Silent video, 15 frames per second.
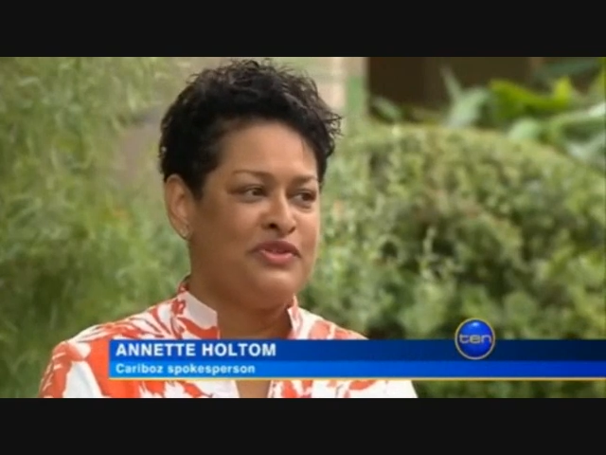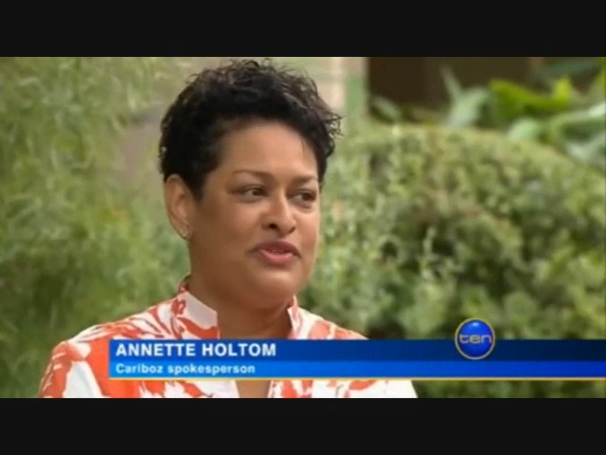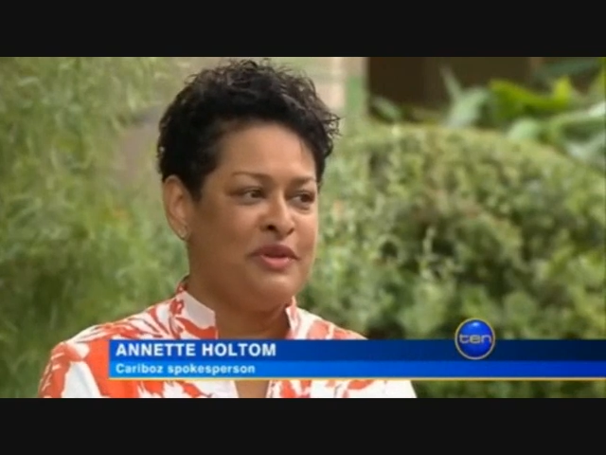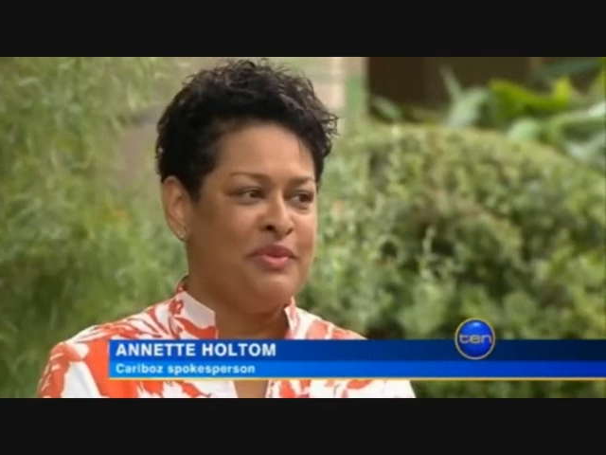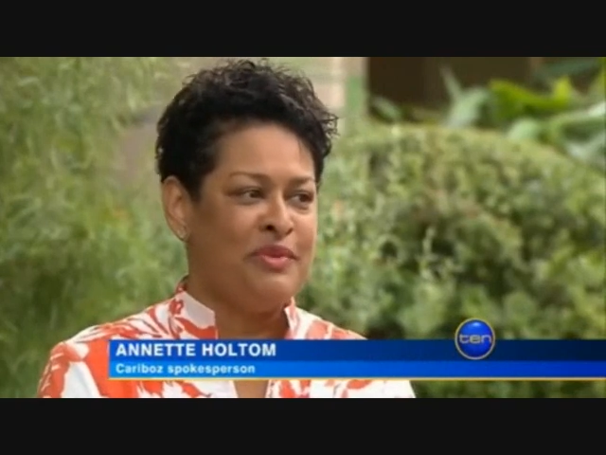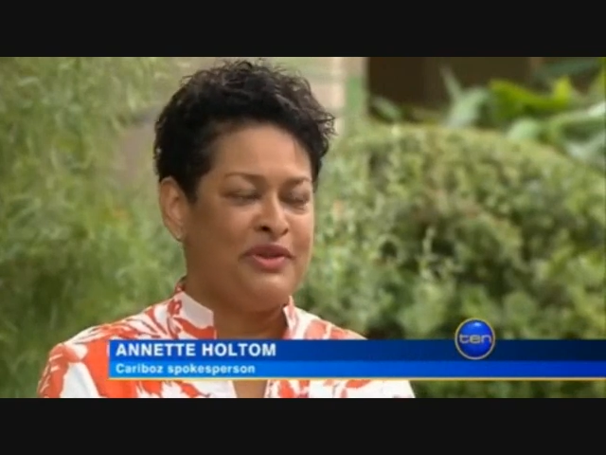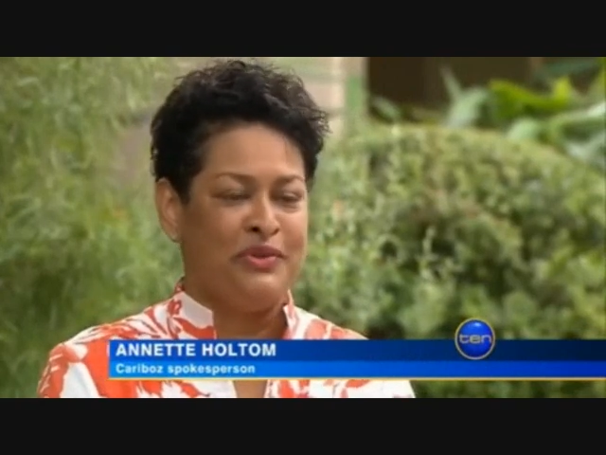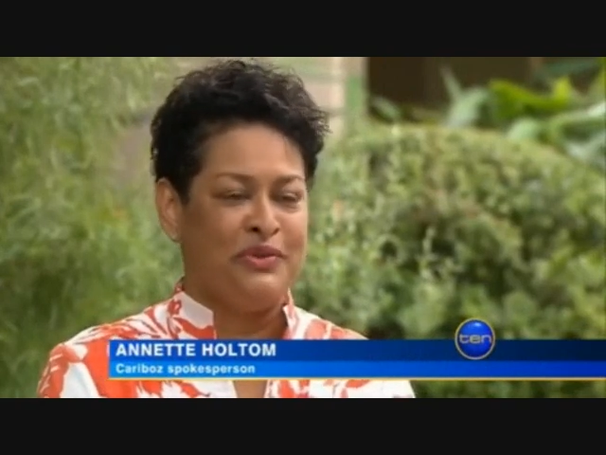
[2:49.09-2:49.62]

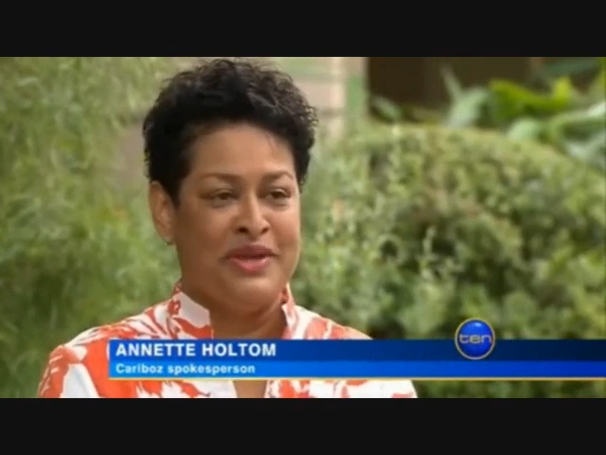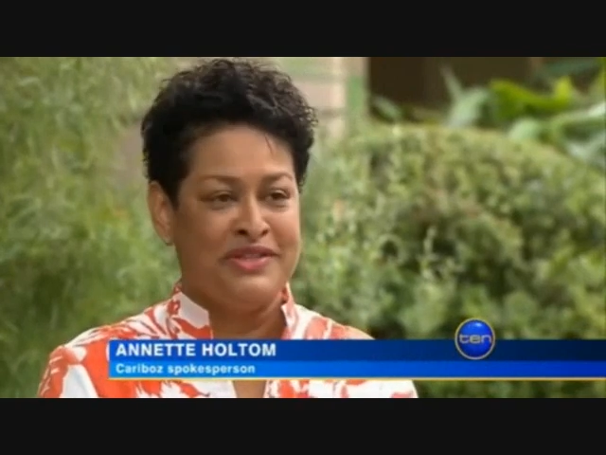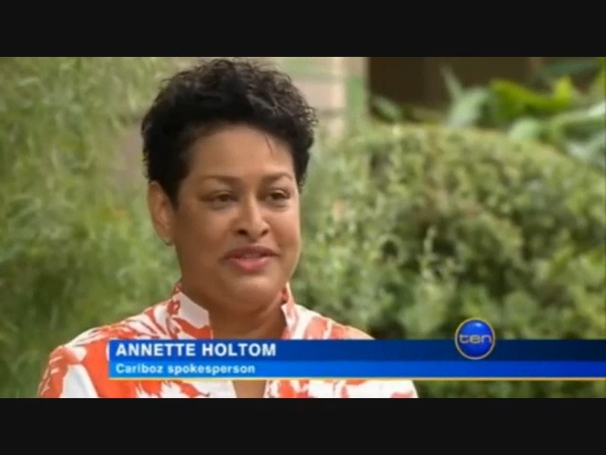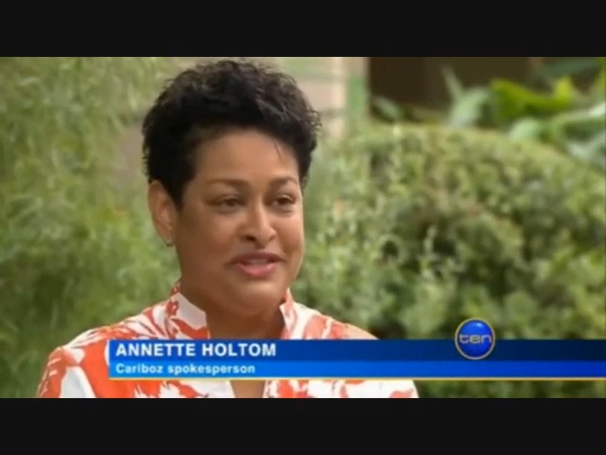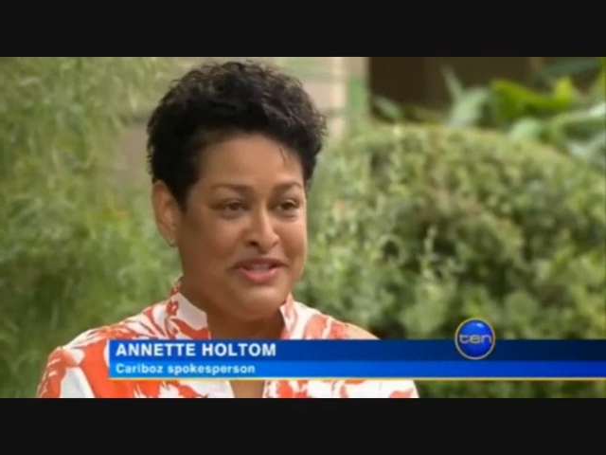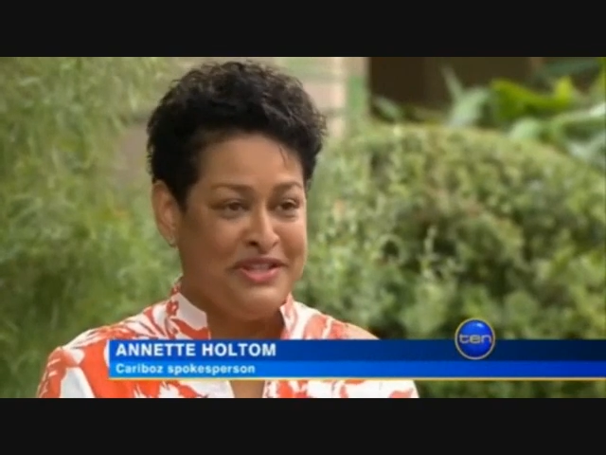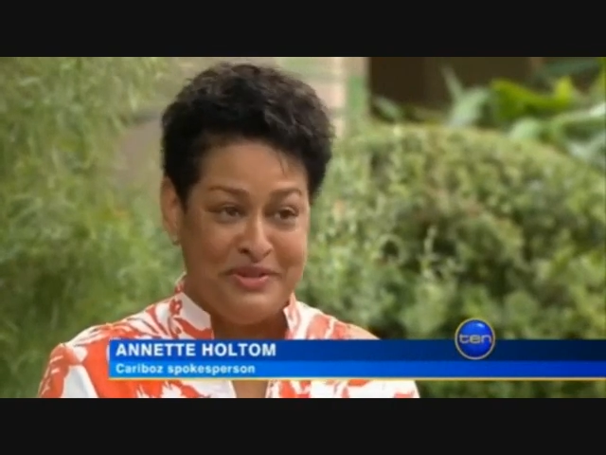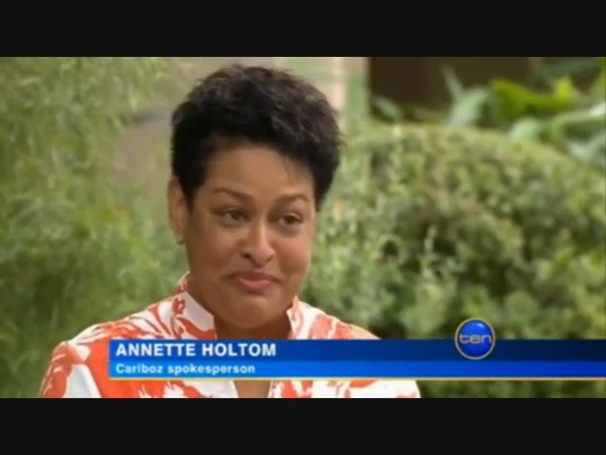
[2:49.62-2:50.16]
knows about the
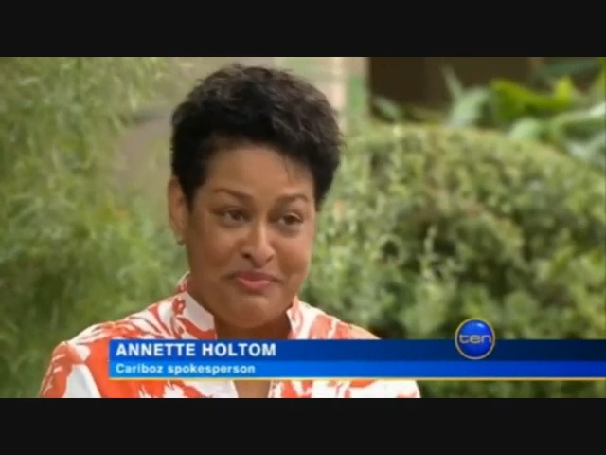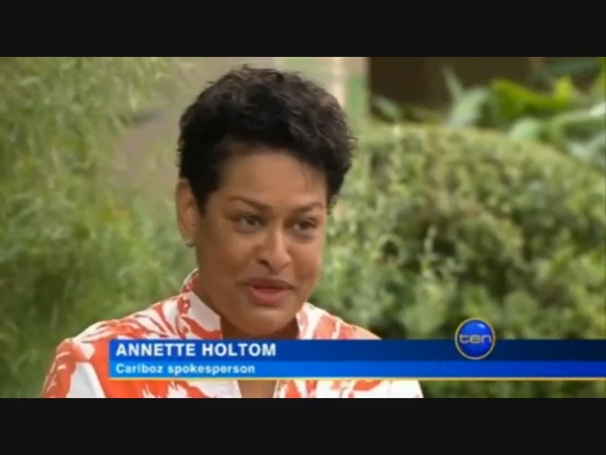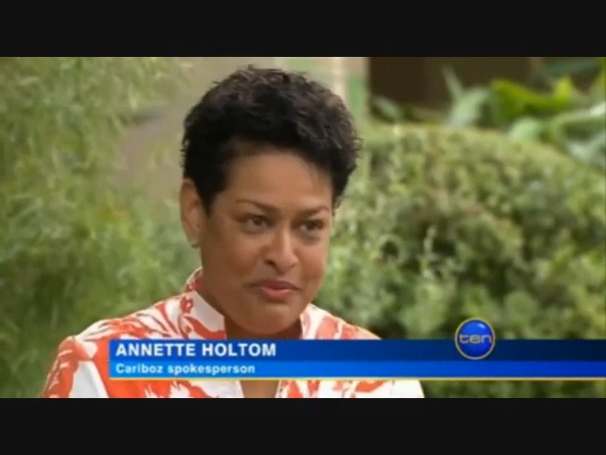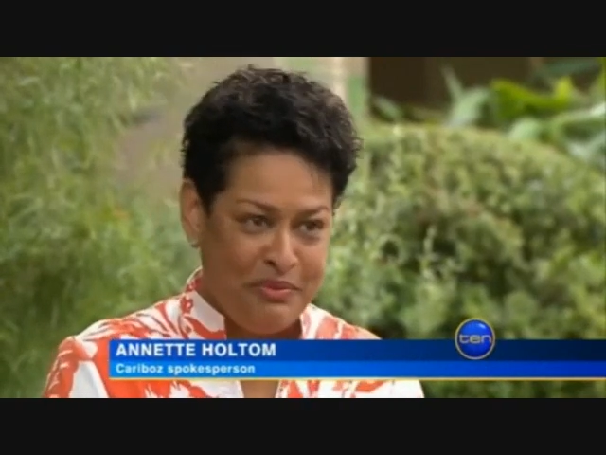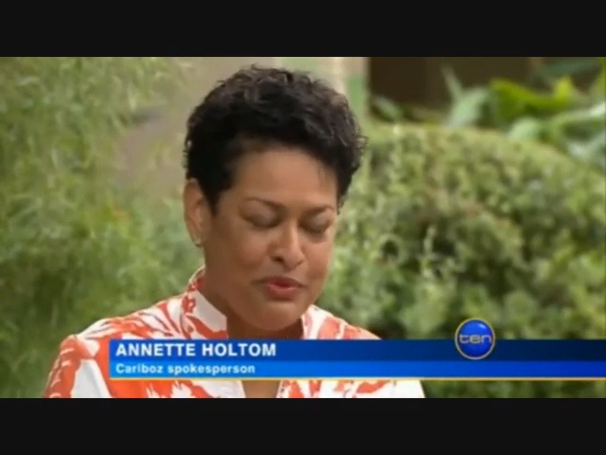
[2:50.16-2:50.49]
West Indian